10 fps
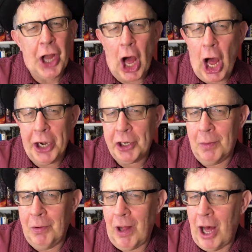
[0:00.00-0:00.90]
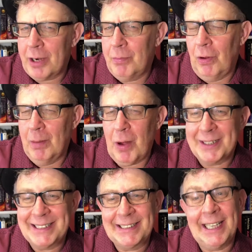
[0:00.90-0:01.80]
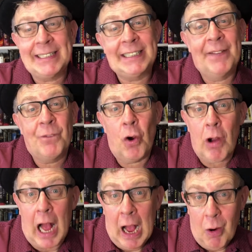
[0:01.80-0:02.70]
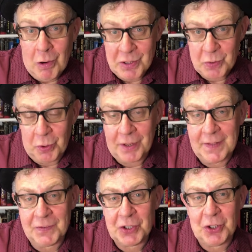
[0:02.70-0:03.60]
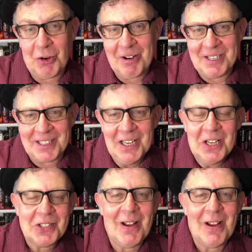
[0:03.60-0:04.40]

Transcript: on Audible, about 64 hours worth of stories.